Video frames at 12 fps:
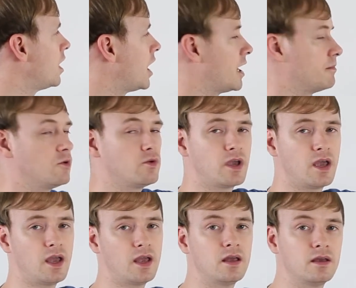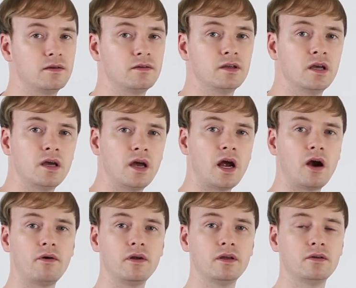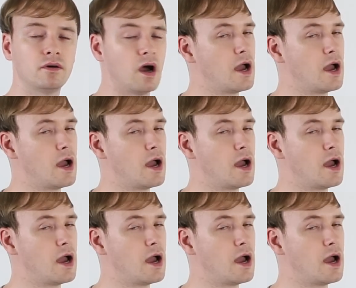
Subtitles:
I'm okay. How are you?